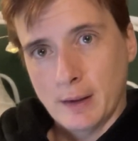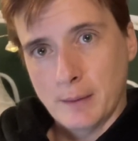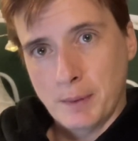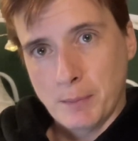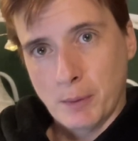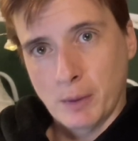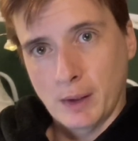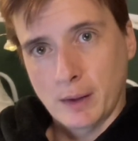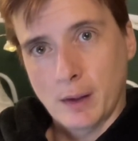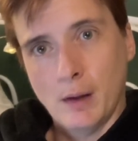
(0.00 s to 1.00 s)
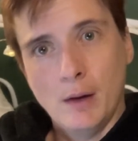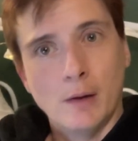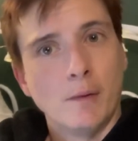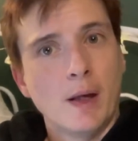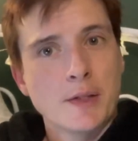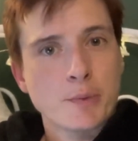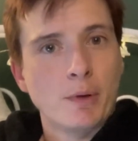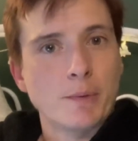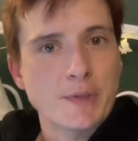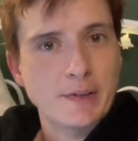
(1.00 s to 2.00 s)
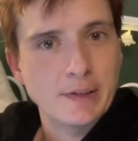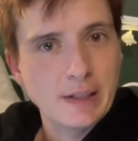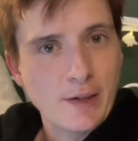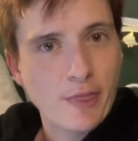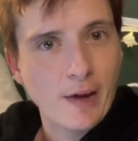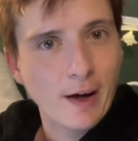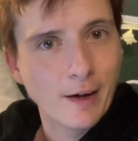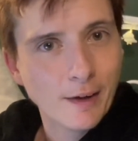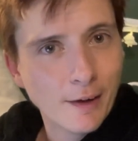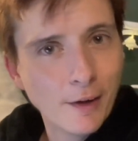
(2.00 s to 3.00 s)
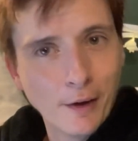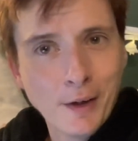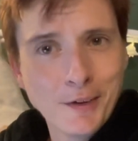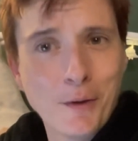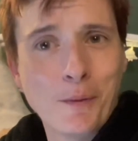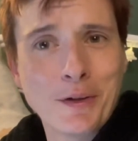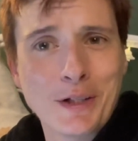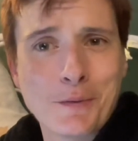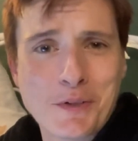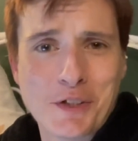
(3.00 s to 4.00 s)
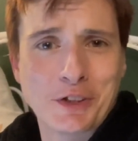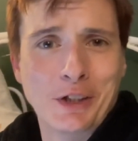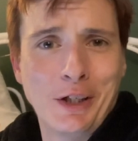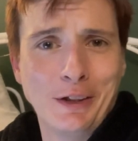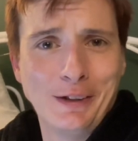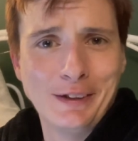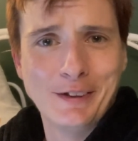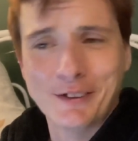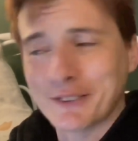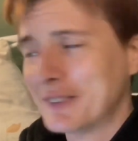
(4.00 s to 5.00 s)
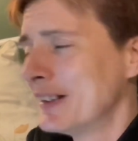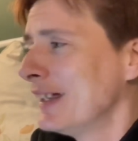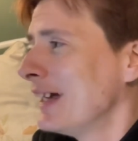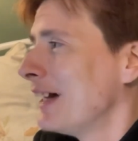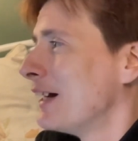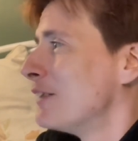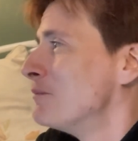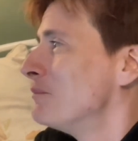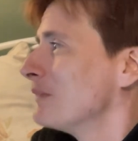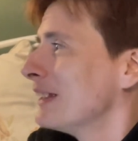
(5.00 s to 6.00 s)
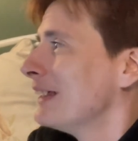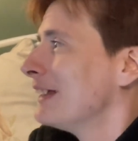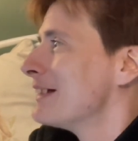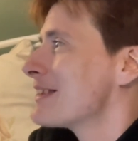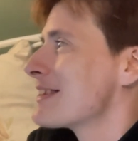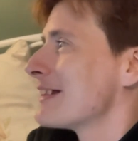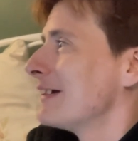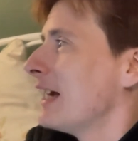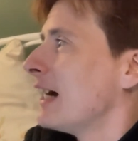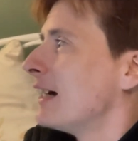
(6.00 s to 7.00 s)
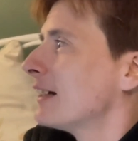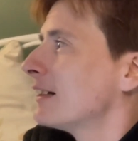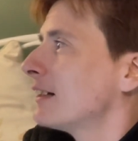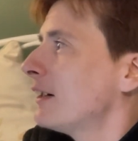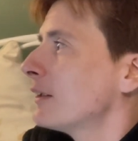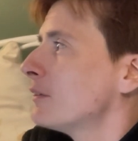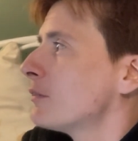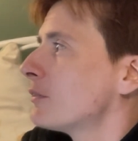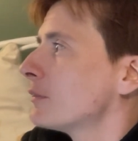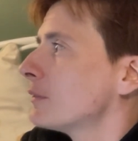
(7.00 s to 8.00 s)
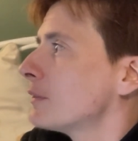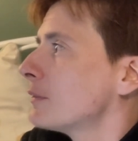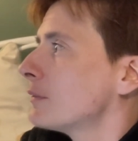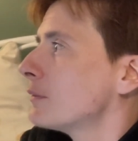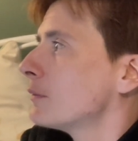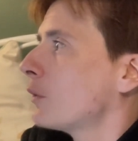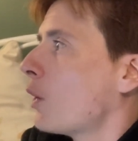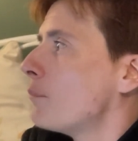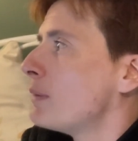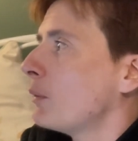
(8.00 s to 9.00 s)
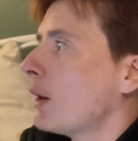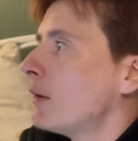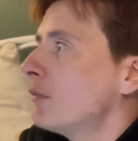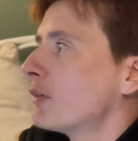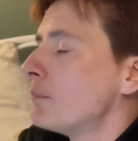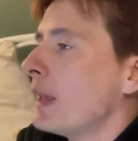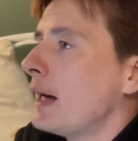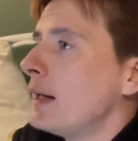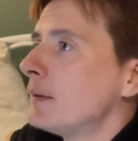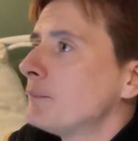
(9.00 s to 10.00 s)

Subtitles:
people were like, oh, that's what was underneath there. No wonder you were such an ugly girl. So yeah, kind of built up from there,